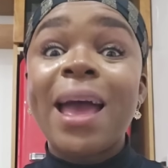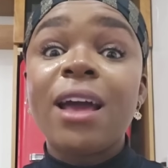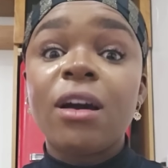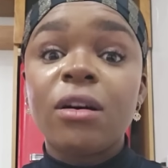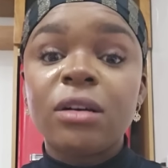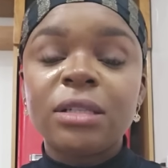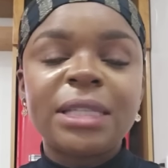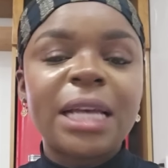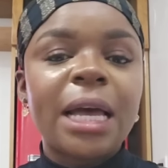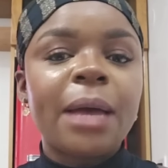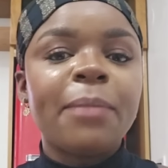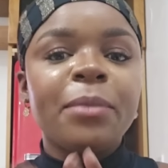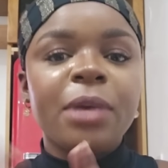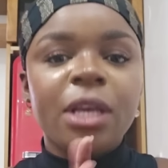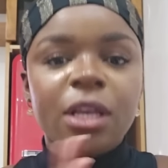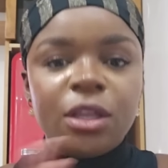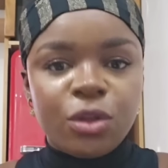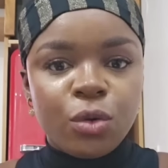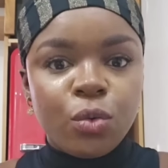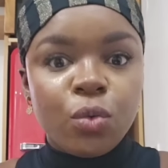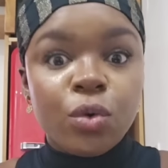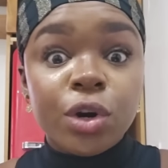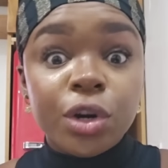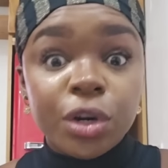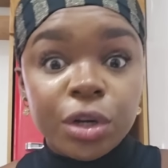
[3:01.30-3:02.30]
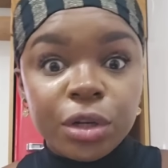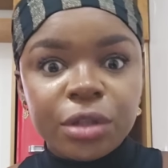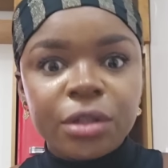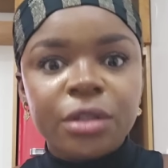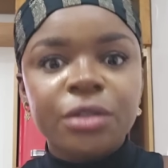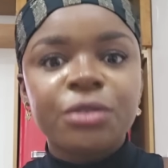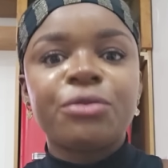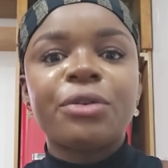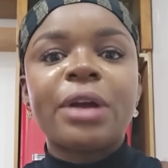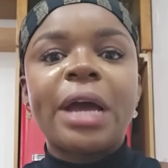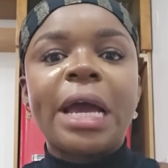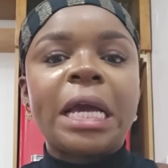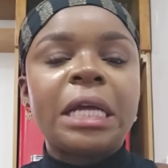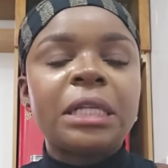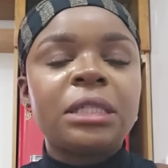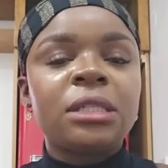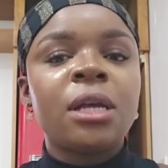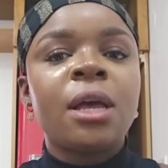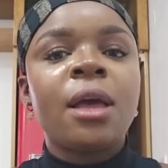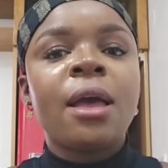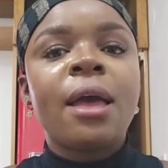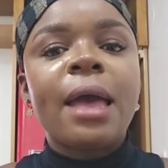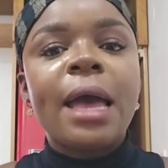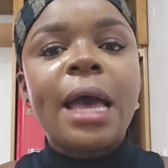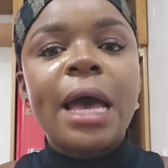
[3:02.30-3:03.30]
by us, I mean the world, right?
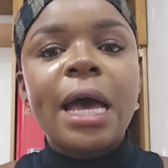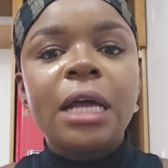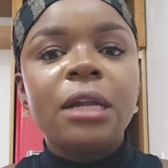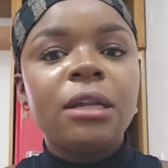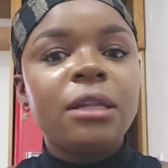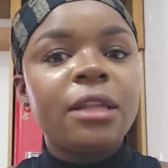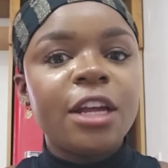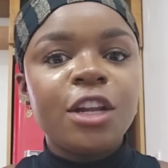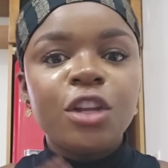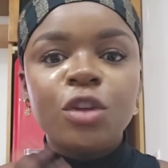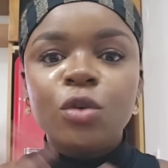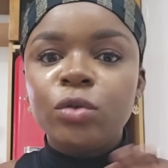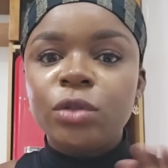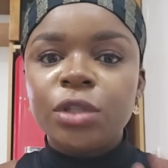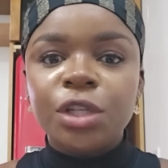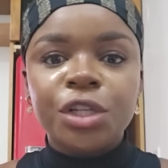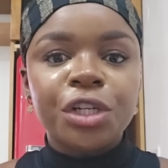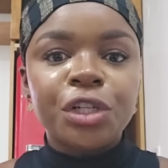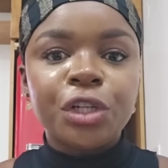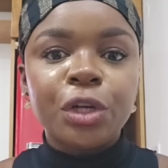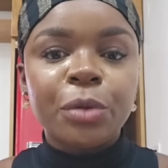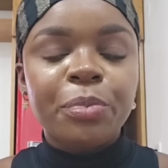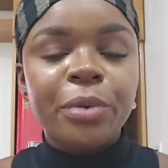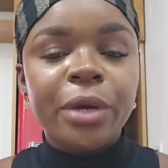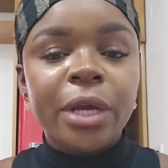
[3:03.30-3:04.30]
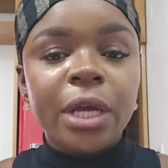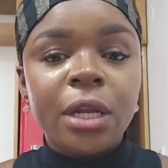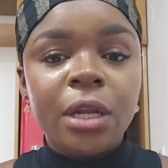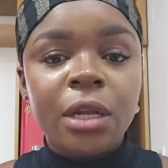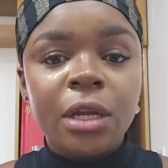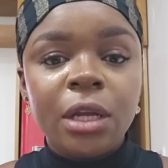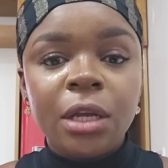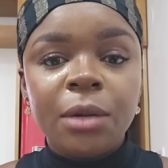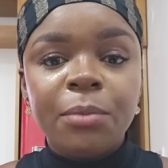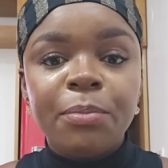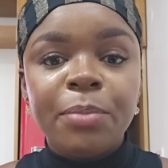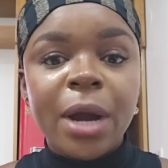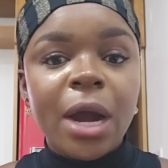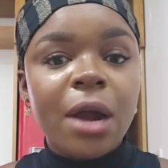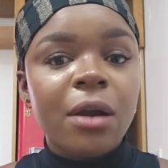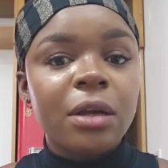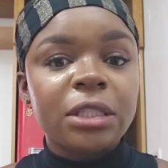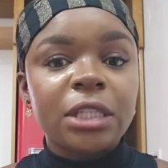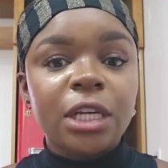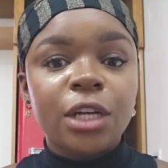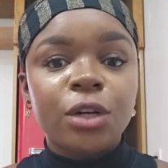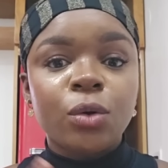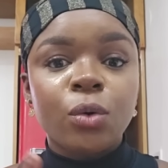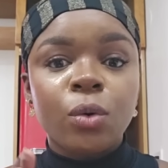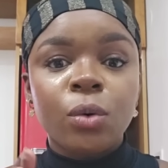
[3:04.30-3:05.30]
And then you turn up in, in
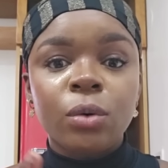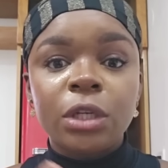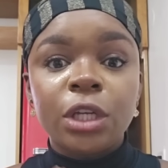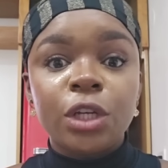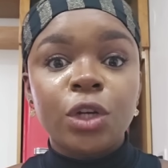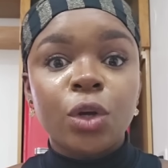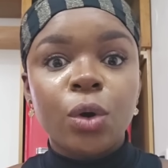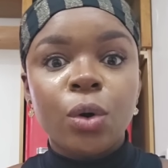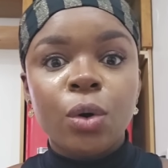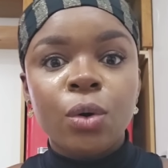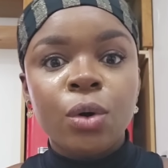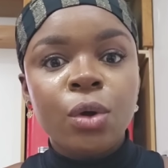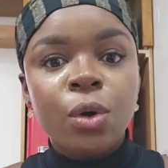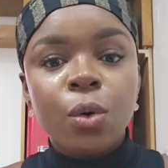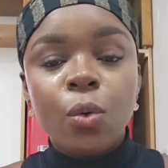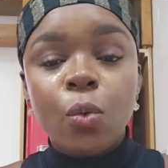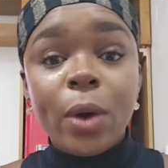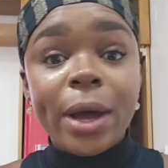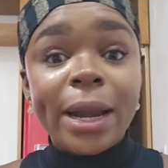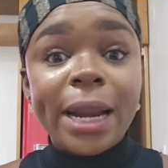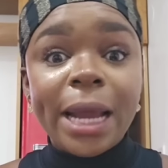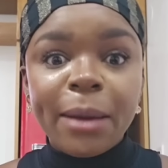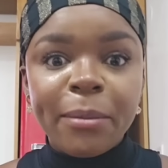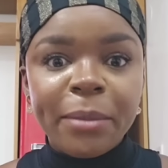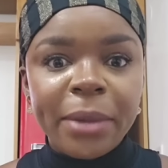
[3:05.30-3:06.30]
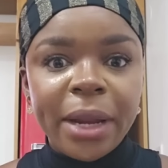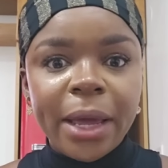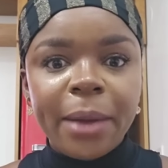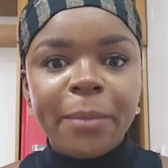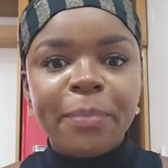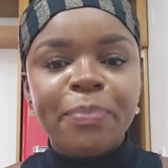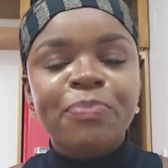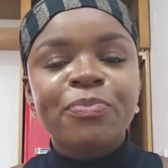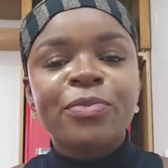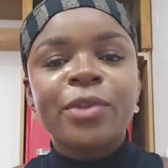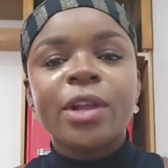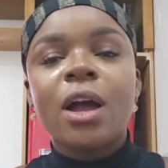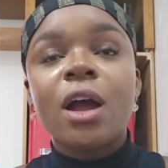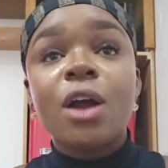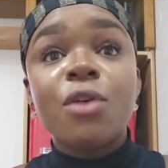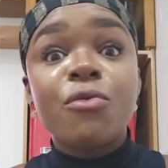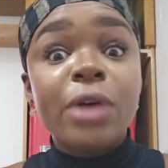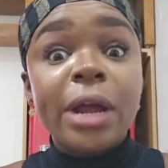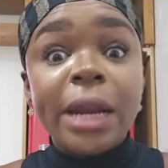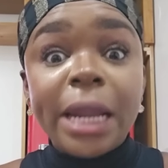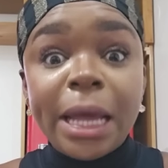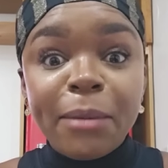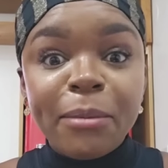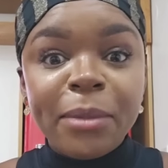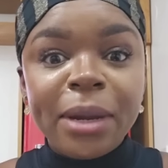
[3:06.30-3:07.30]
Paris and, you know, what am them or
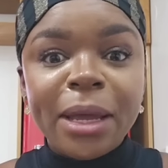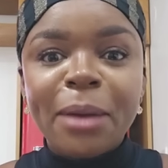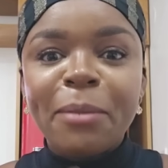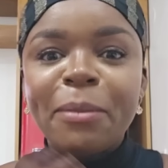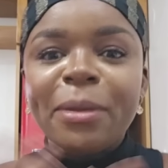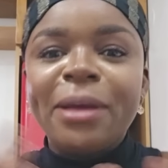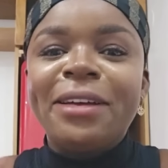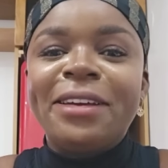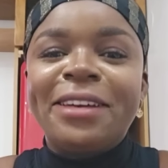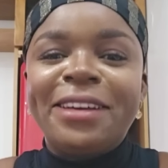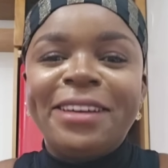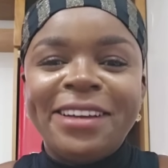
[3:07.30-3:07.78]
radam them.